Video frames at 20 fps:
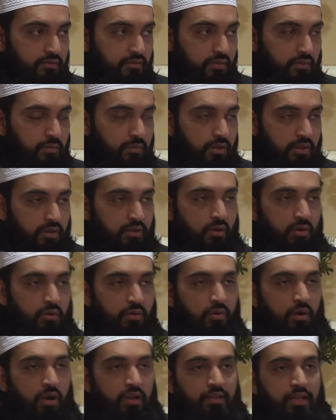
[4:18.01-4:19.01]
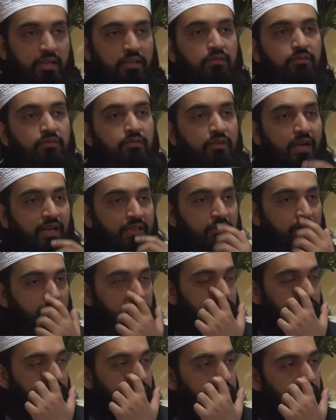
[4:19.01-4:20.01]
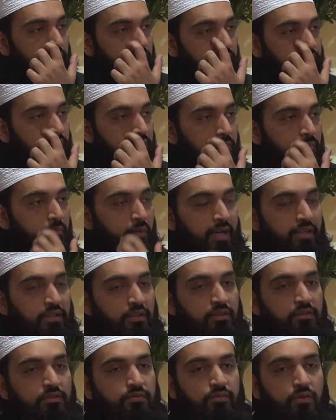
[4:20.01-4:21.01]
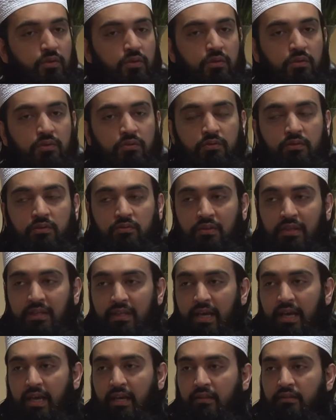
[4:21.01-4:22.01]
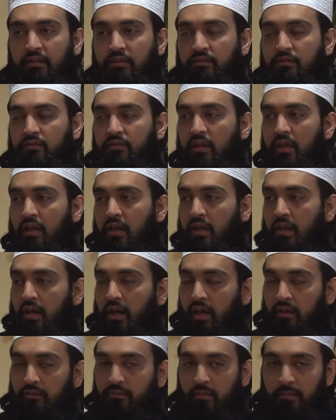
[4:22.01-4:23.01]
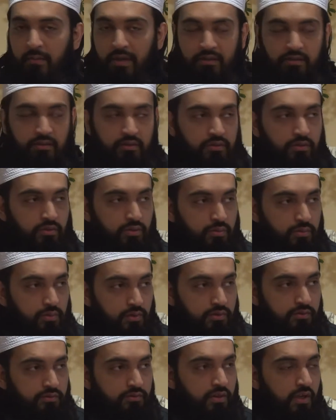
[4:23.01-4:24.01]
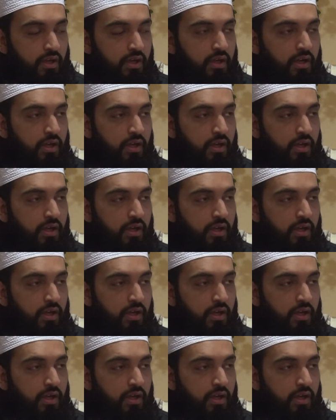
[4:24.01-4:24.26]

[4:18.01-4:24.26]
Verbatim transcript: So we owe a debt of gratitude to his companions for relaying this information to us.